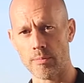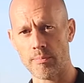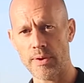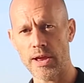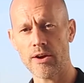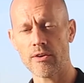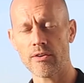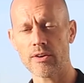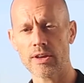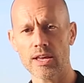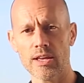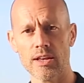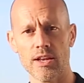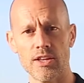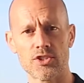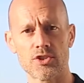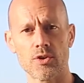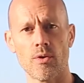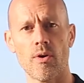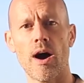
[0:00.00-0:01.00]
repairing it,
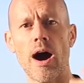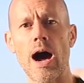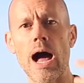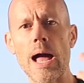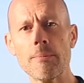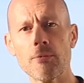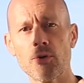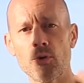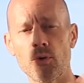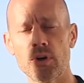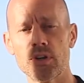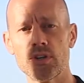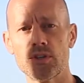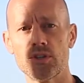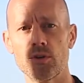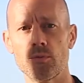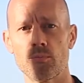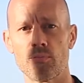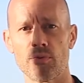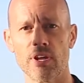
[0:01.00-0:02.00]
and so I'm going
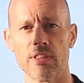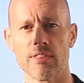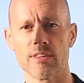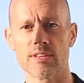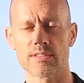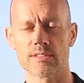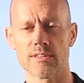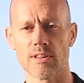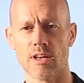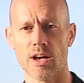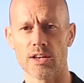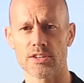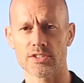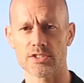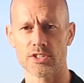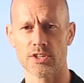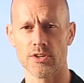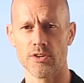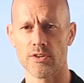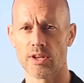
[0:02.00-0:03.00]
to bring this
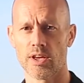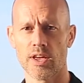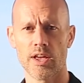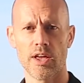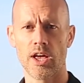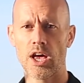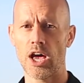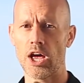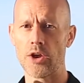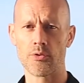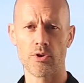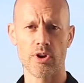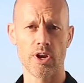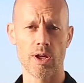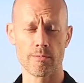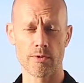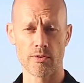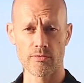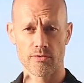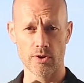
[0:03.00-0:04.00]
lawsuit under a
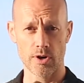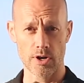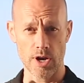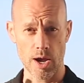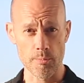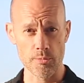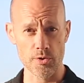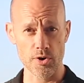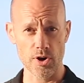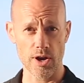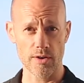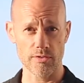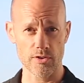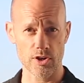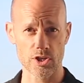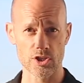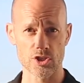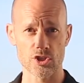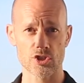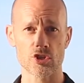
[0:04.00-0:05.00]
number of
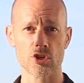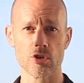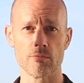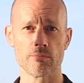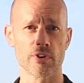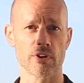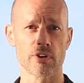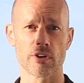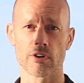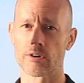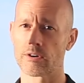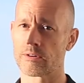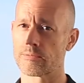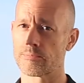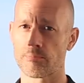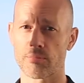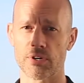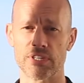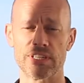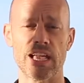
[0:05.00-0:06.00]
consumer
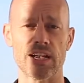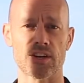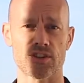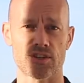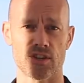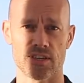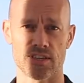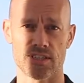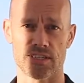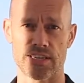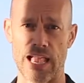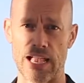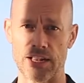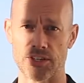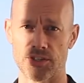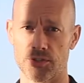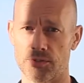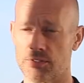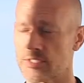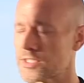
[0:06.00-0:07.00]
protection
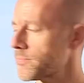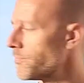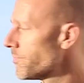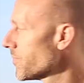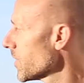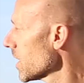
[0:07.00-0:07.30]
statutes.